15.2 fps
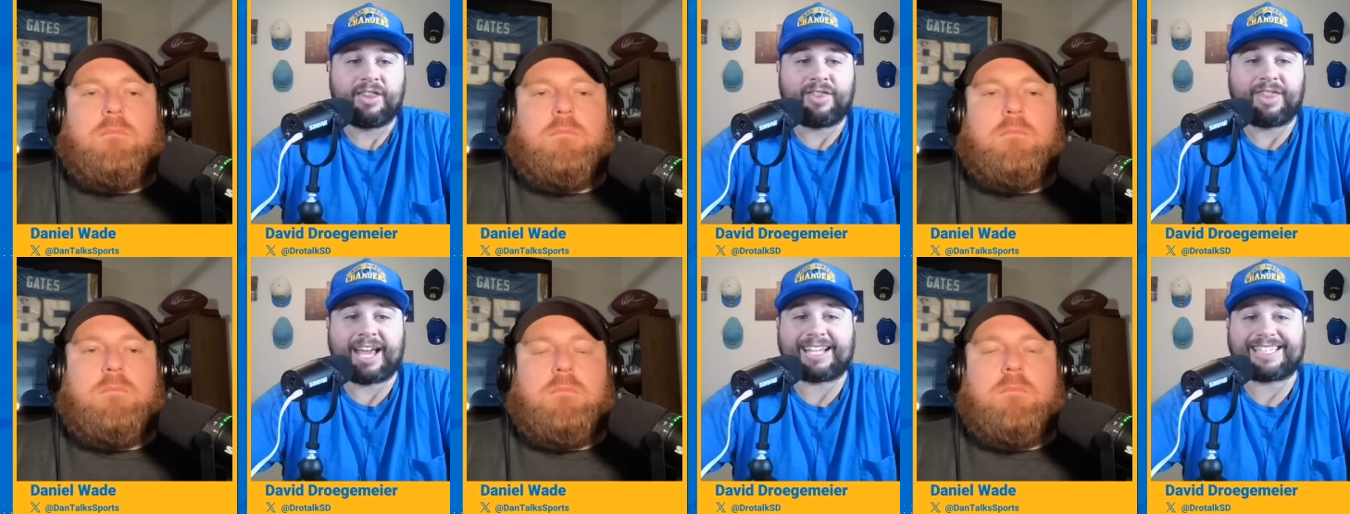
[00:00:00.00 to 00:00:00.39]

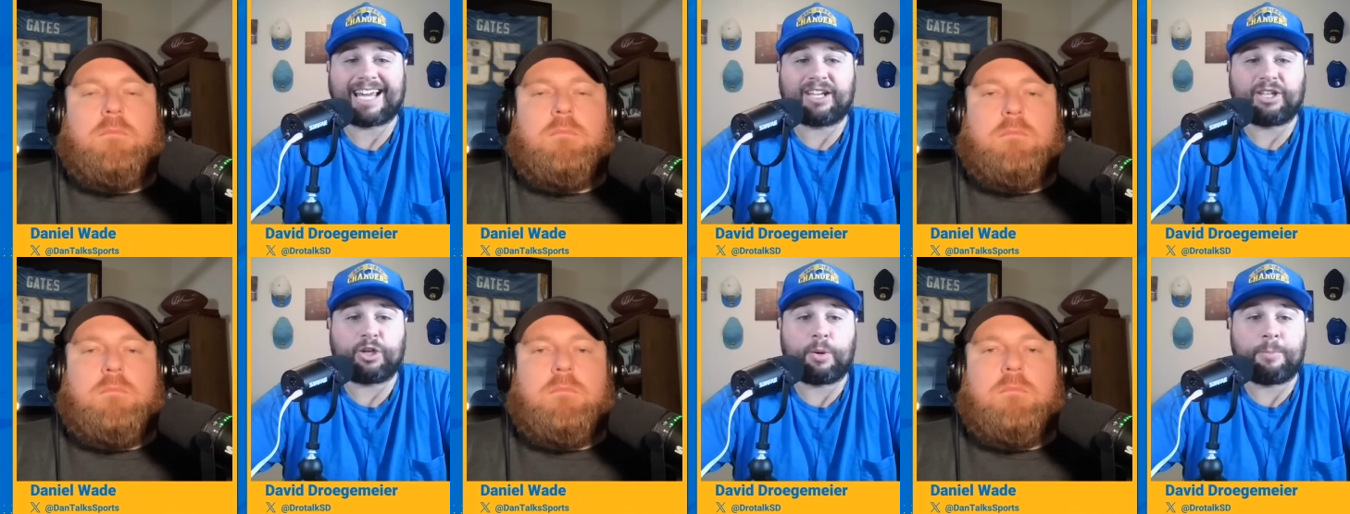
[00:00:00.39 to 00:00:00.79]
Speaker 1: that's
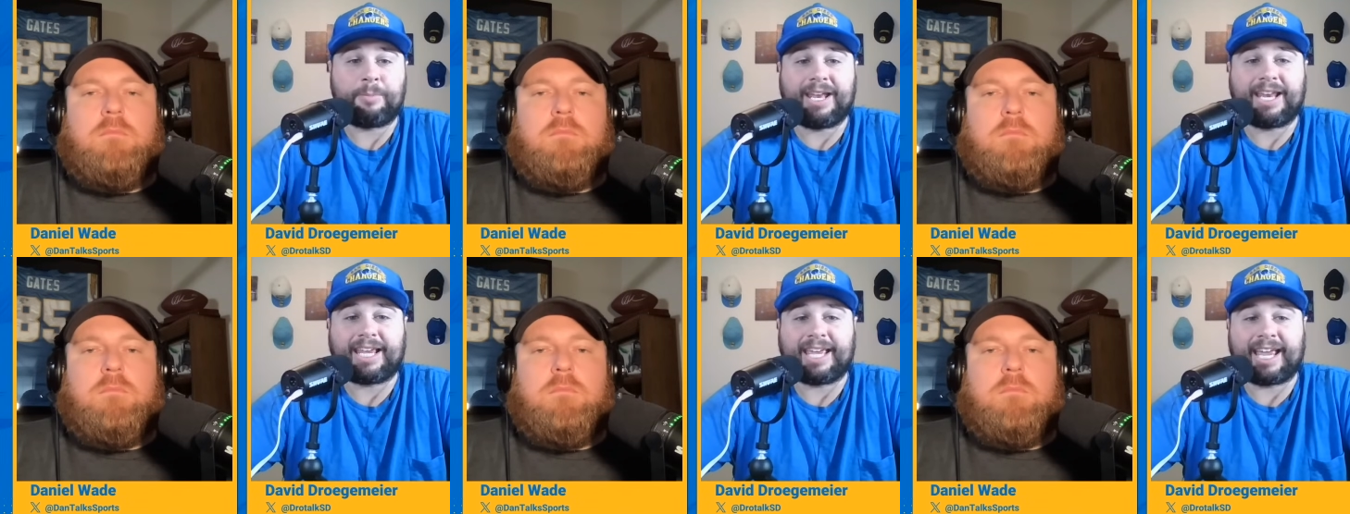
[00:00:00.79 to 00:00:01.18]
how you
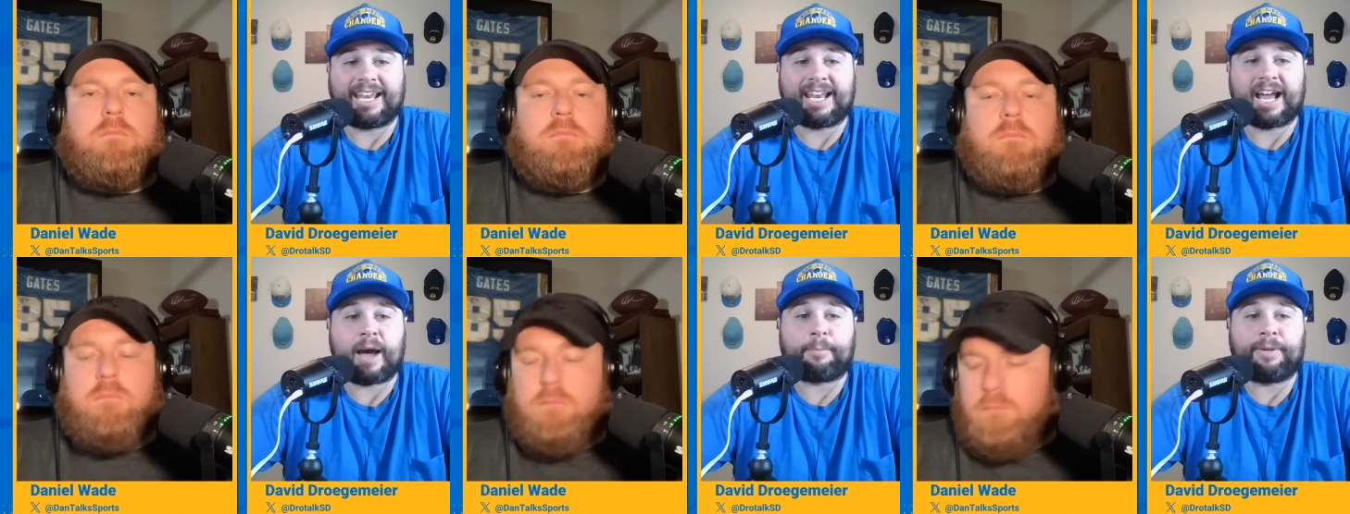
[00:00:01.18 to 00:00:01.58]

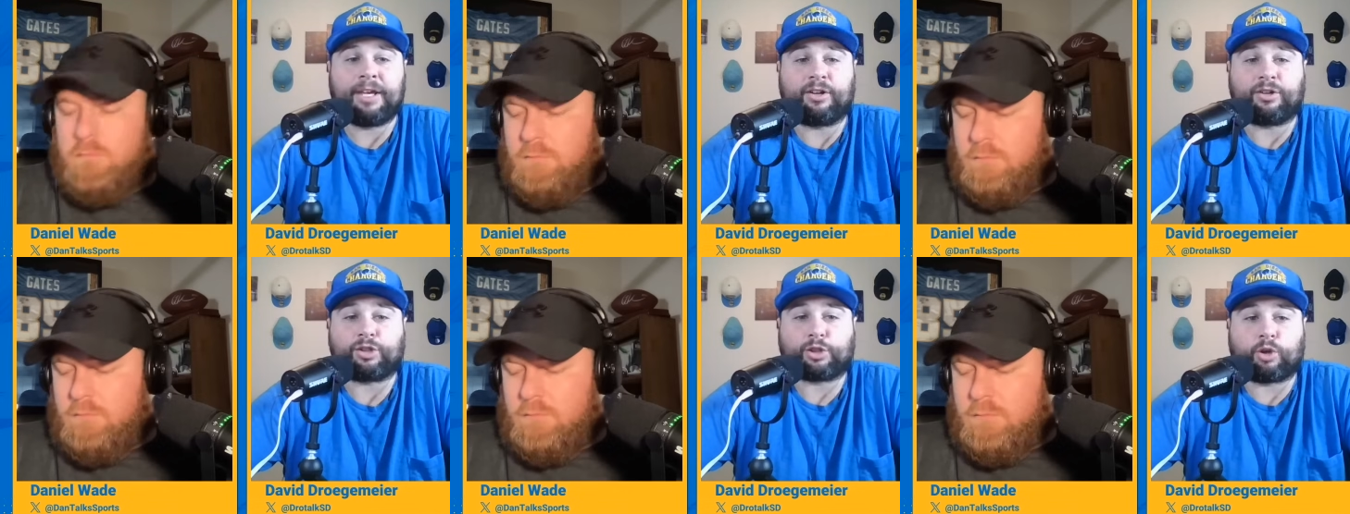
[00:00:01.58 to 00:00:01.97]
mitigate not
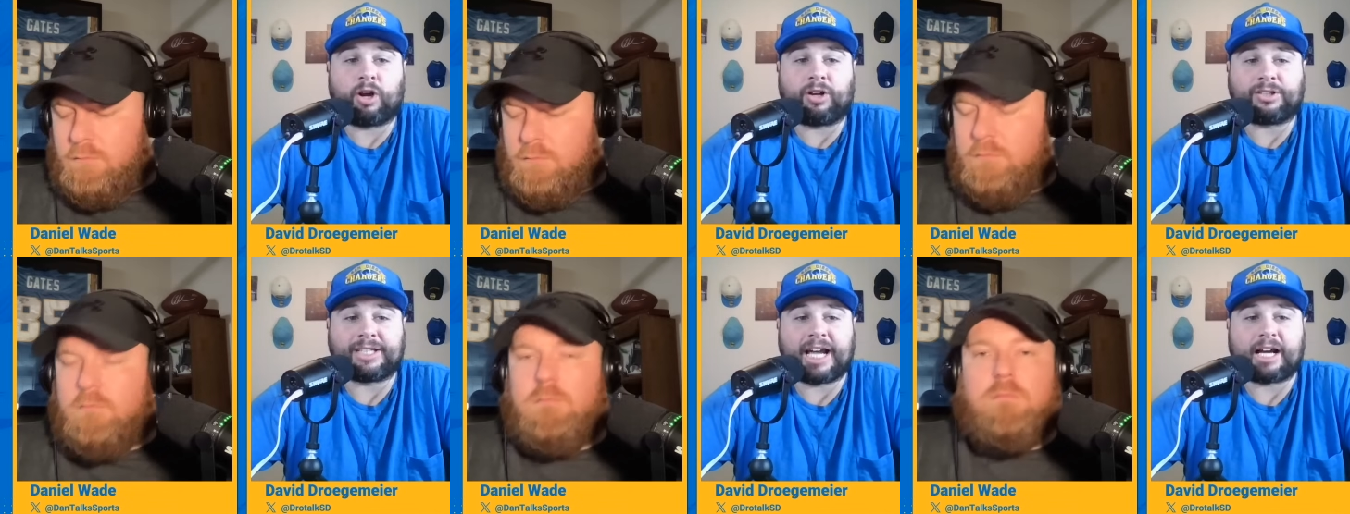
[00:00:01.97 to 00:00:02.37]
being a
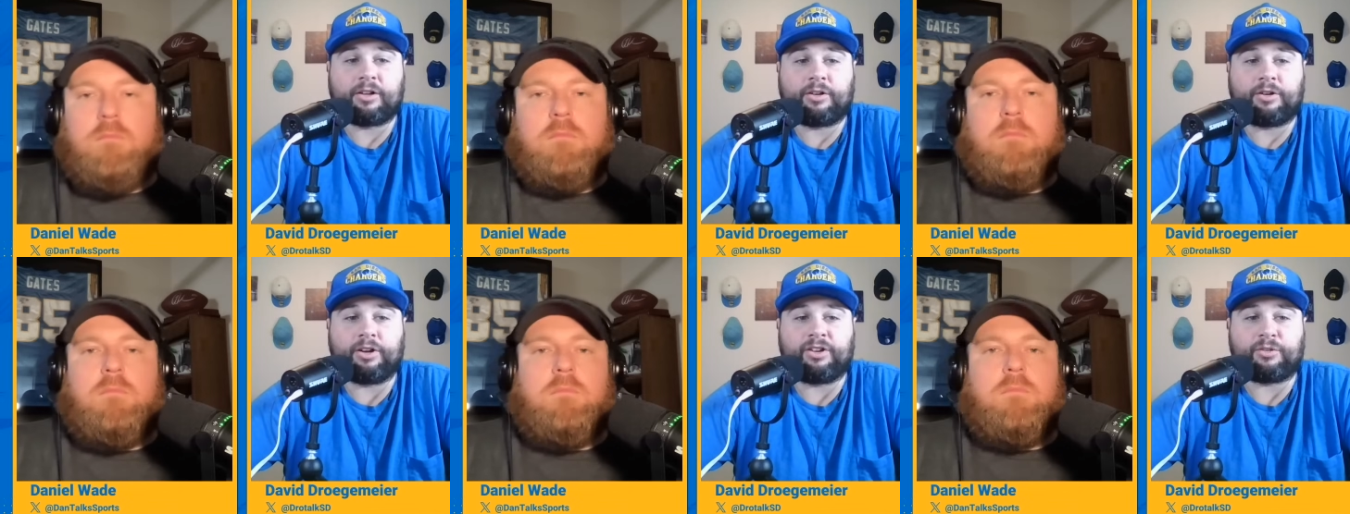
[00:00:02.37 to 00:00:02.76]
strong
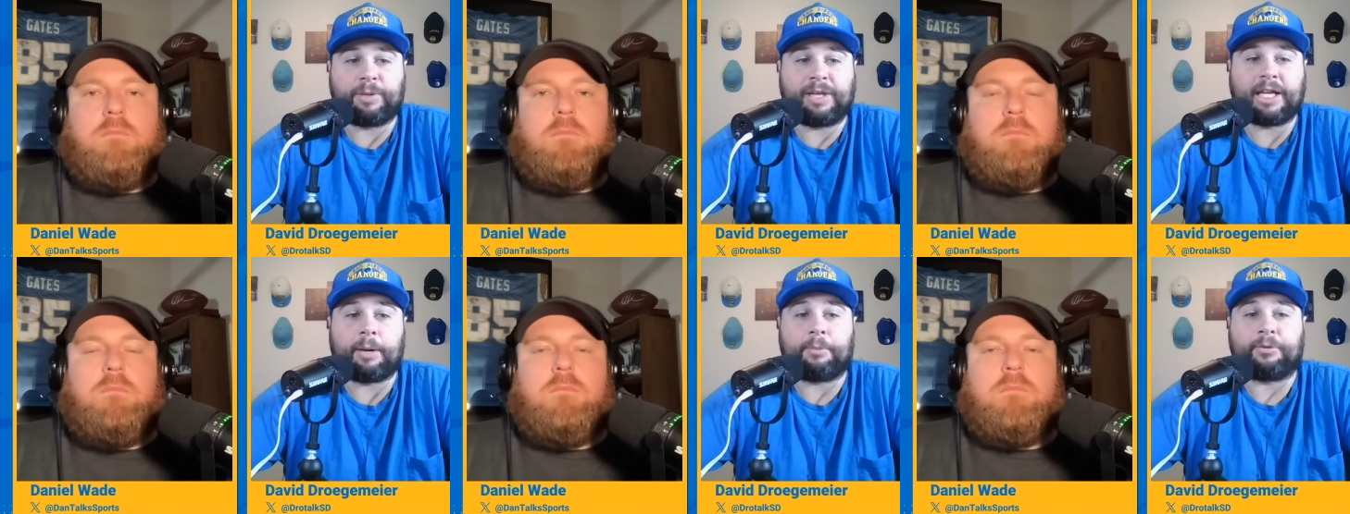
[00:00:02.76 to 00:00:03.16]
tackler is
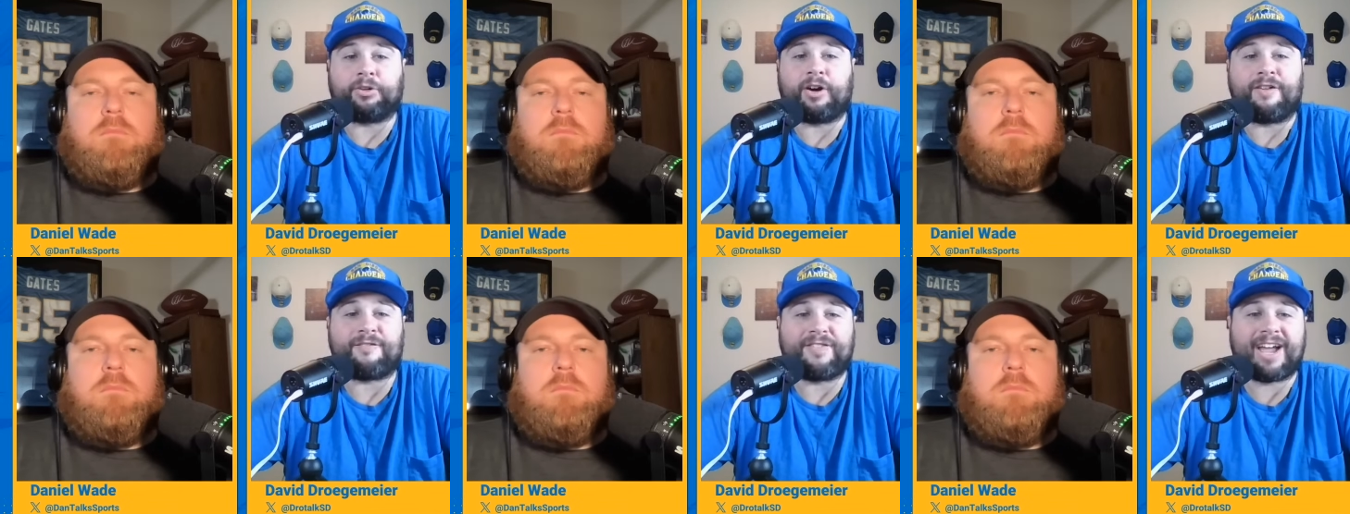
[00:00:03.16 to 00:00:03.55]
being able
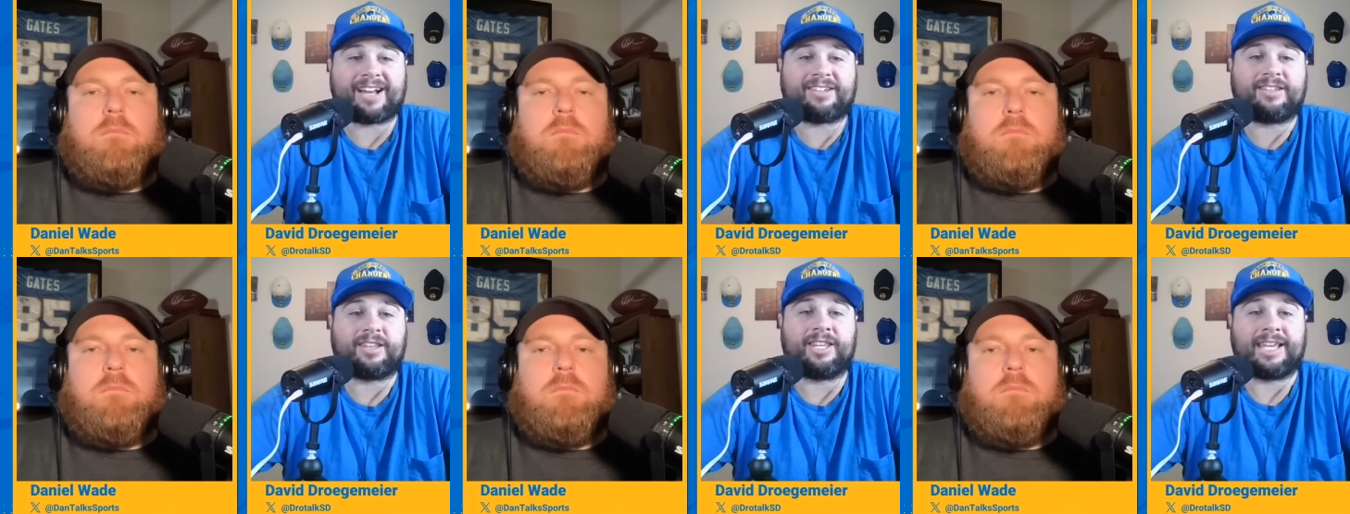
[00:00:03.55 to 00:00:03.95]
to
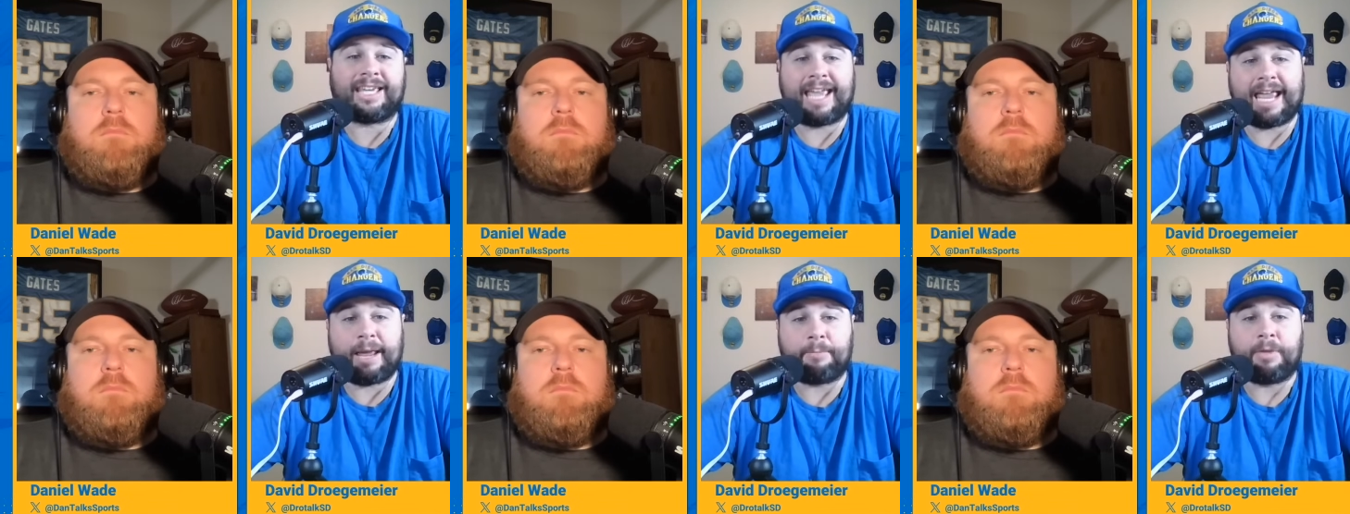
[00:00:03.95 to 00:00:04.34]
affect the
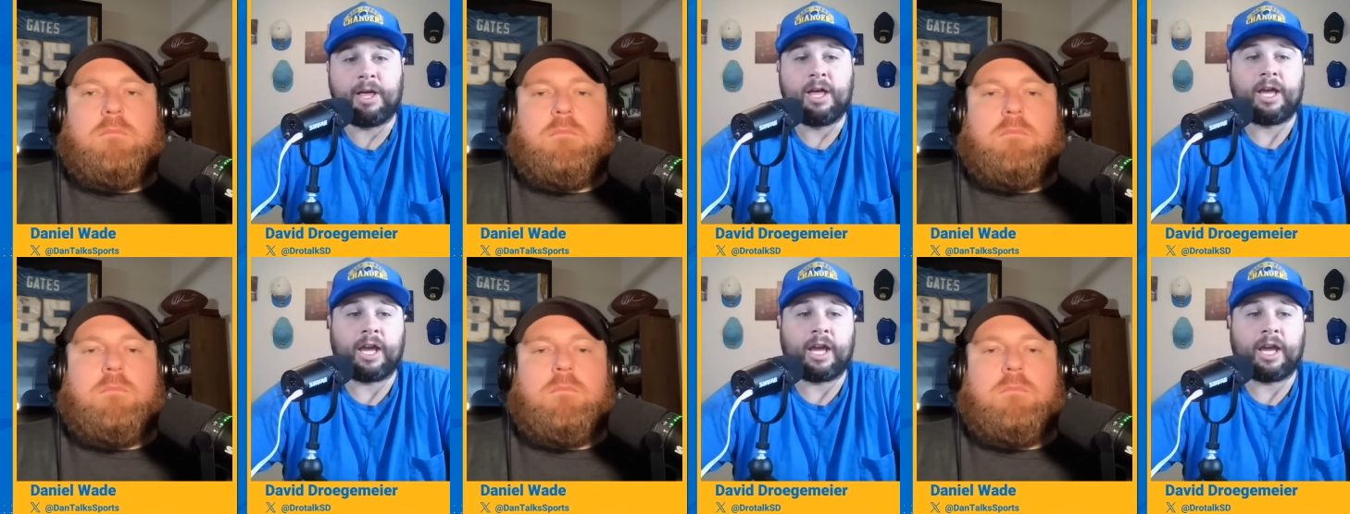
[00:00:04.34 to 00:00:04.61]
game